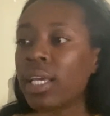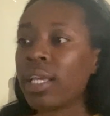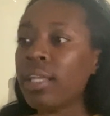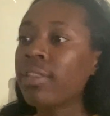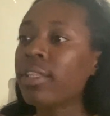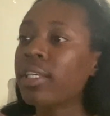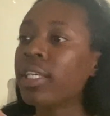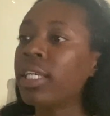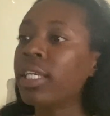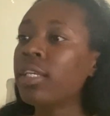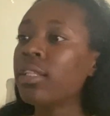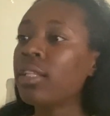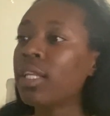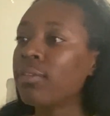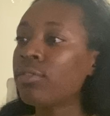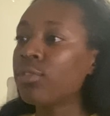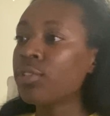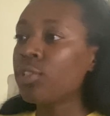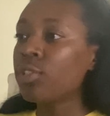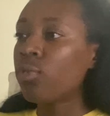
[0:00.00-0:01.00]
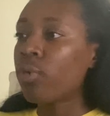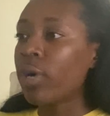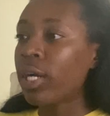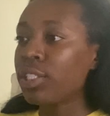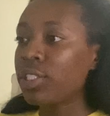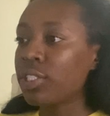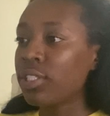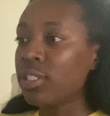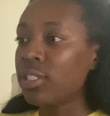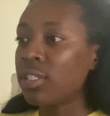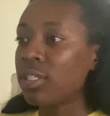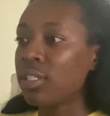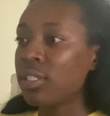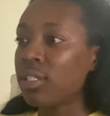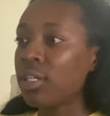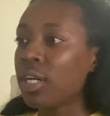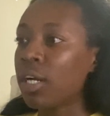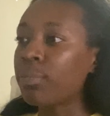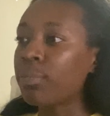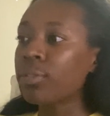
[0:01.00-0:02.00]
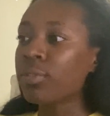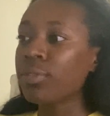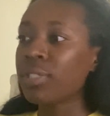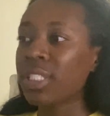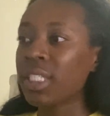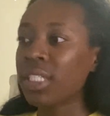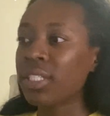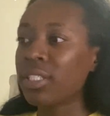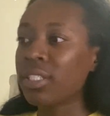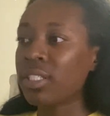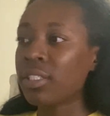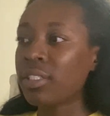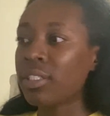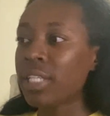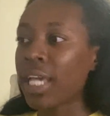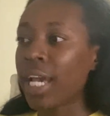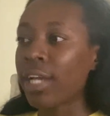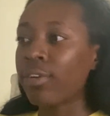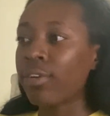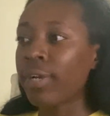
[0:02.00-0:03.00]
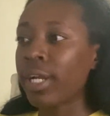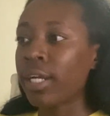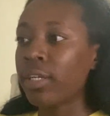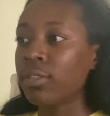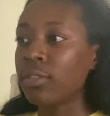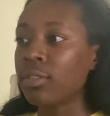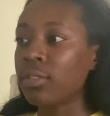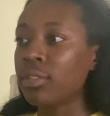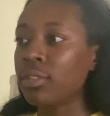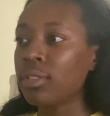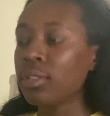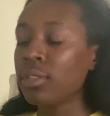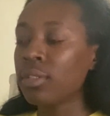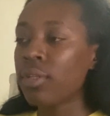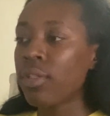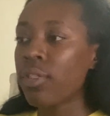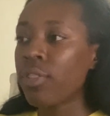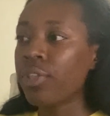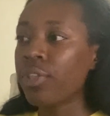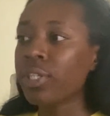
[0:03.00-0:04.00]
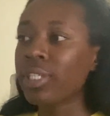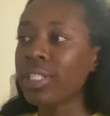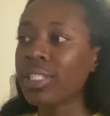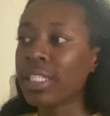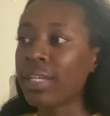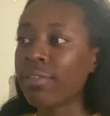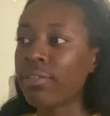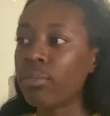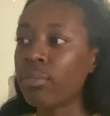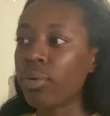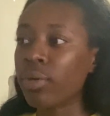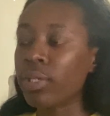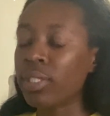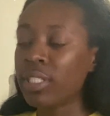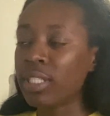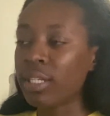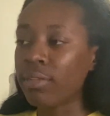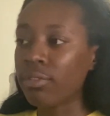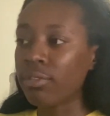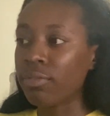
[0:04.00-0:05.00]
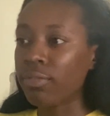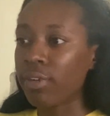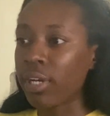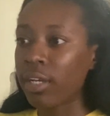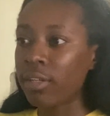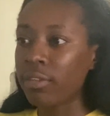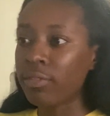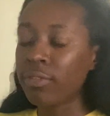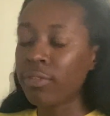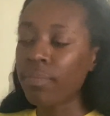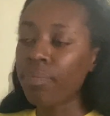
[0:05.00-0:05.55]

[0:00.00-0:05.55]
The key level to watch is the upper resistance at around 37.75.